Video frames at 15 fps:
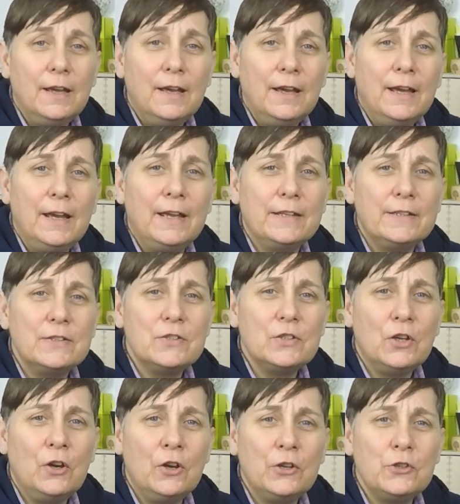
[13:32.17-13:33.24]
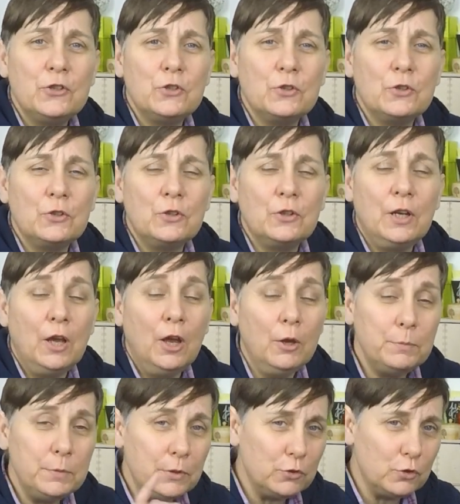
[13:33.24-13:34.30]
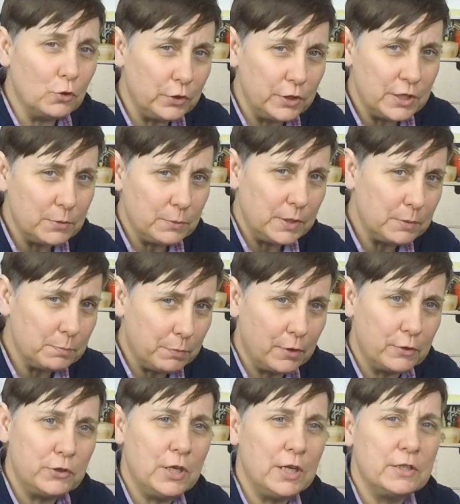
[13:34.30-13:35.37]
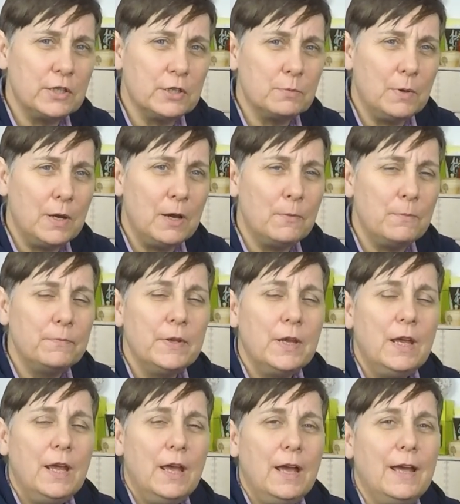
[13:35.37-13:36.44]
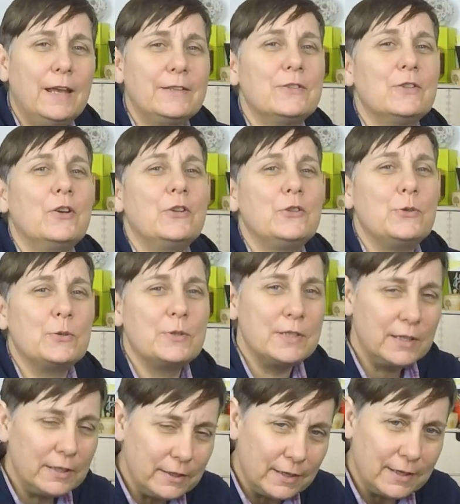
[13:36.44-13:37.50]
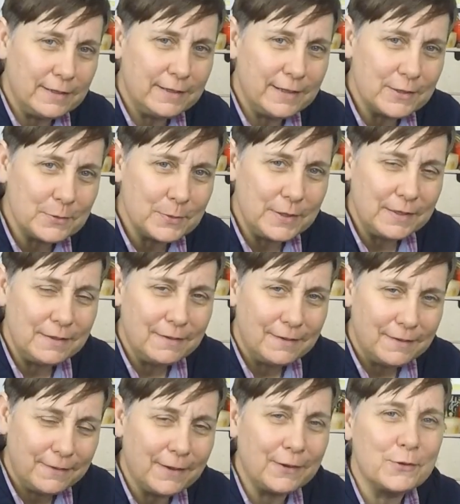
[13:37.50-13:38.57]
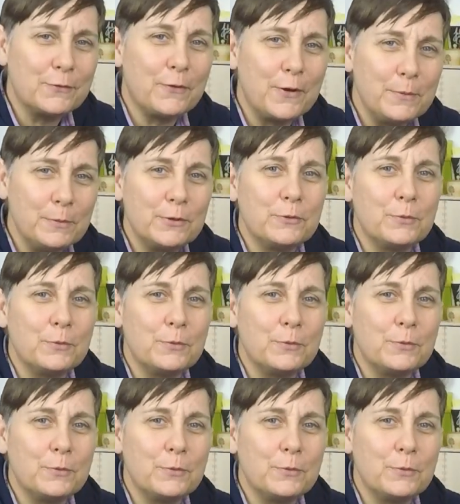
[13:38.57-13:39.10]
And I hope you enjoy this week's project as well, and I shall see you again next week. Thanks very much for